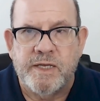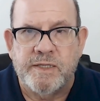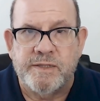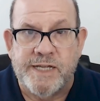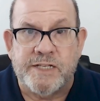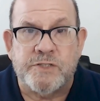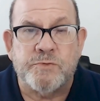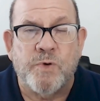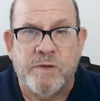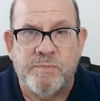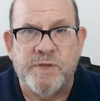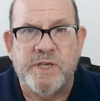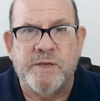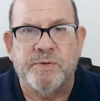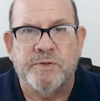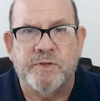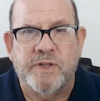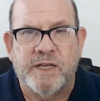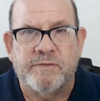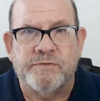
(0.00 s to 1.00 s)
And that's why
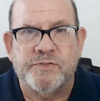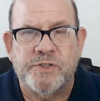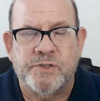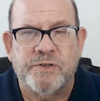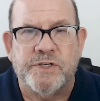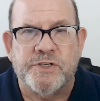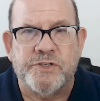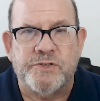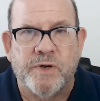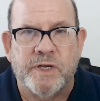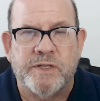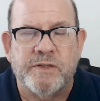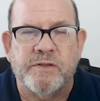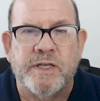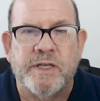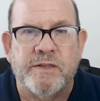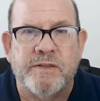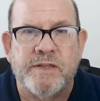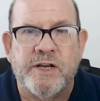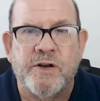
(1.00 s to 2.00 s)
people have courage, right?
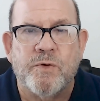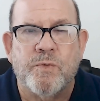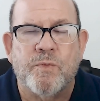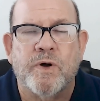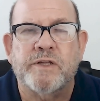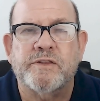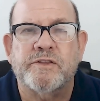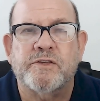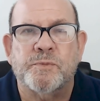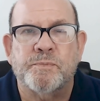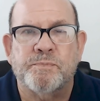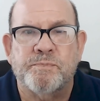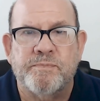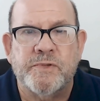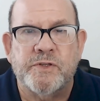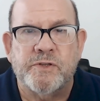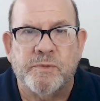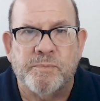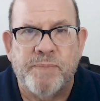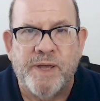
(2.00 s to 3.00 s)
They, they don't want their,
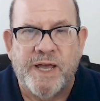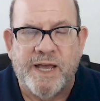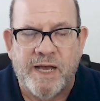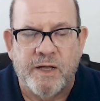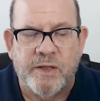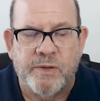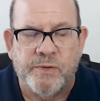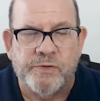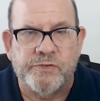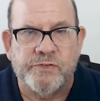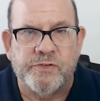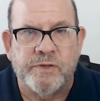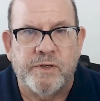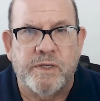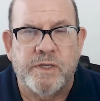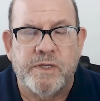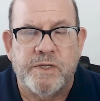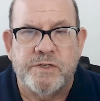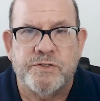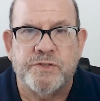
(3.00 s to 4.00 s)
their pals
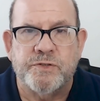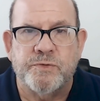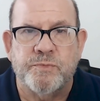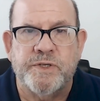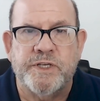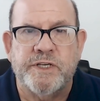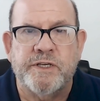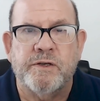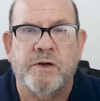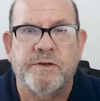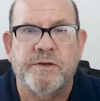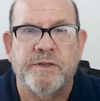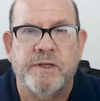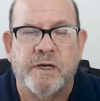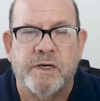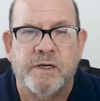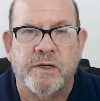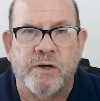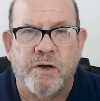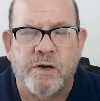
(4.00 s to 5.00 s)
to be
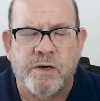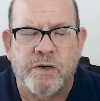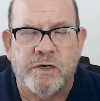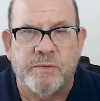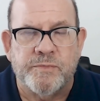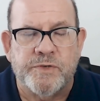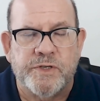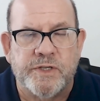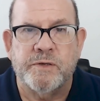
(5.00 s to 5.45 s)
uh, harmed.